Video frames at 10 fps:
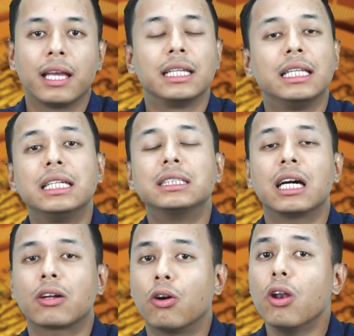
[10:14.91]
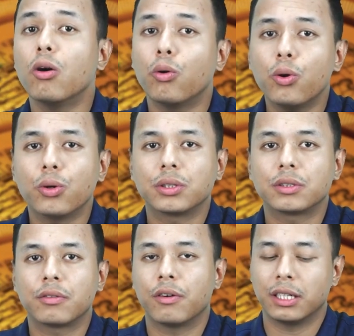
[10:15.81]
These are called ores.
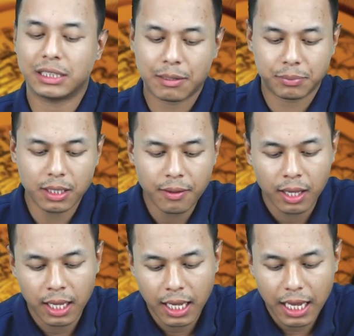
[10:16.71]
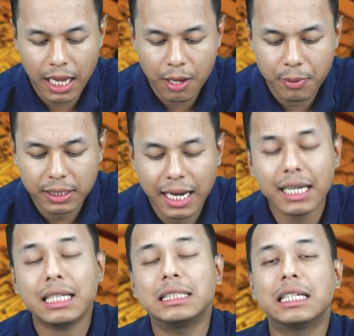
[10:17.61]
For example, hematite
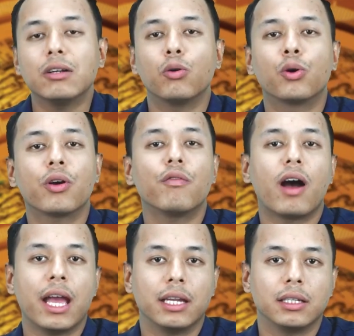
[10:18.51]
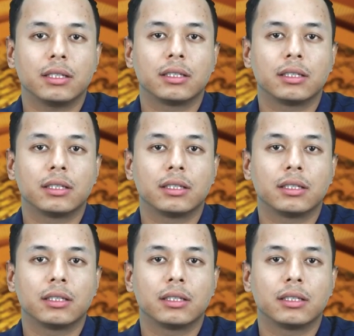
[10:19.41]
is an ore of iron.